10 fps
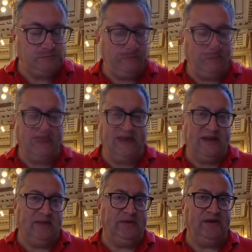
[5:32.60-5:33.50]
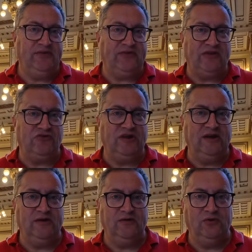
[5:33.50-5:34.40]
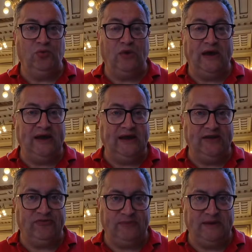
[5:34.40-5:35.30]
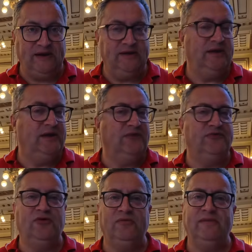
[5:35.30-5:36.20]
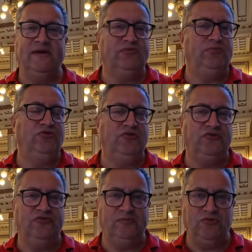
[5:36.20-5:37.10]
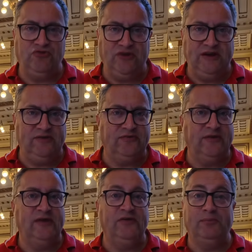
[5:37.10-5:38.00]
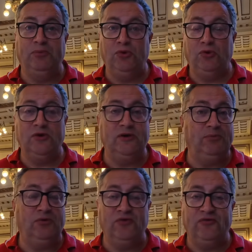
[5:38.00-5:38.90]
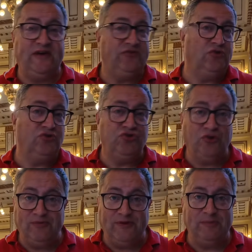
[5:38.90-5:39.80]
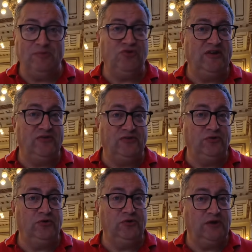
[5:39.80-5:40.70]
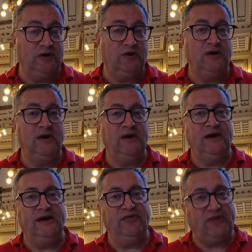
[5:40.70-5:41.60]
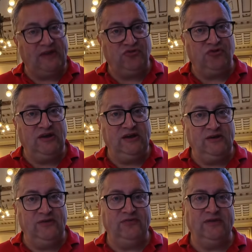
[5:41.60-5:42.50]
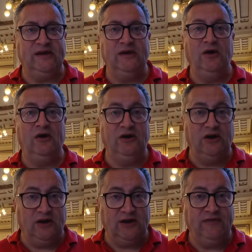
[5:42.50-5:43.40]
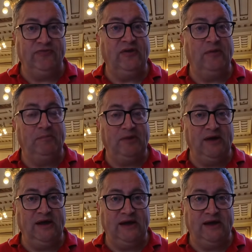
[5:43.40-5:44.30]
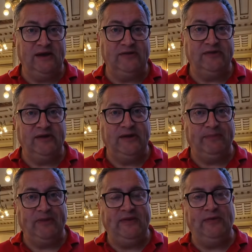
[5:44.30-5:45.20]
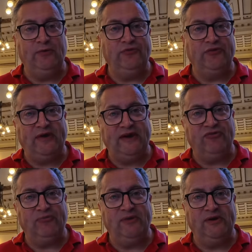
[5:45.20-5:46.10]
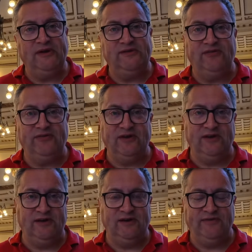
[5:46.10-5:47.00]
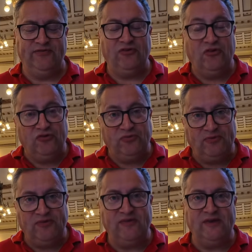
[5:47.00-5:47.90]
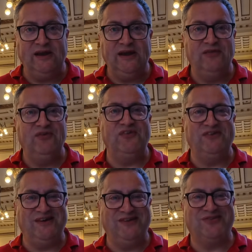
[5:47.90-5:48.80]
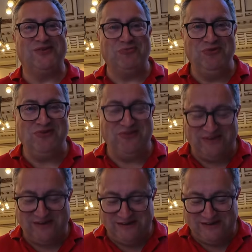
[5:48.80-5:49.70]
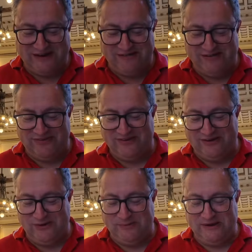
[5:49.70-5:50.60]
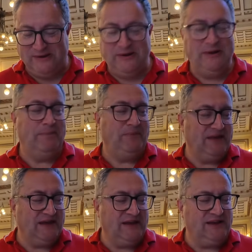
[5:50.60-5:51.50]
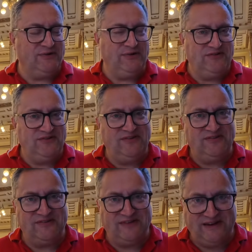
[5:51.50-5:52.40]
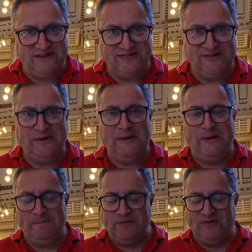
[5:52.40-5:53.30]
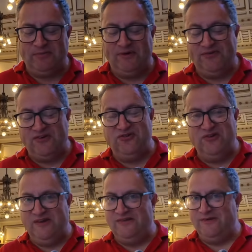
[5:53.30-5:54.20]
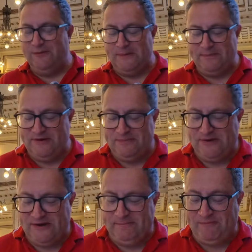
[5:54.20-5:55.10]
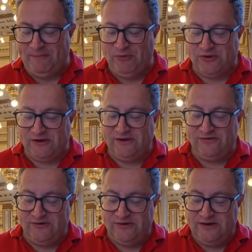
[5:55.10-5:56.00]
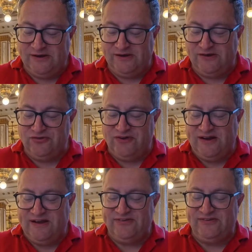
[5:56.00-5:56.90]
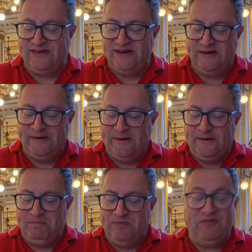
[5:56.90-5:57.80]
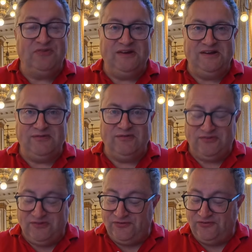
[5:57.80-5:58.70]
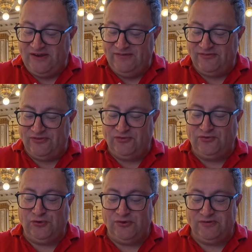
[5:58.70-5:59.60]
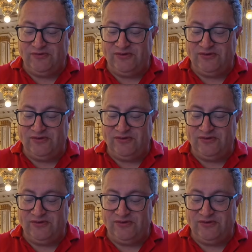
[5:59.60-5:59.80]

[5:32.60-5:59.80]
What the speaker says: The other key element is actually the way it's made. It's not mass produced in machines. The pork and the pork fat's not chopped up in machines at all. No, it's actually using knives by hand, and they're also expertly designed knives specifically for the task of producing Hungarian salami. But again, the question is the taste. I suppose I should eat it on my bread, but I'm not going to, and I'm going to try and ascertain if there's any difference in the flavours of the 4 different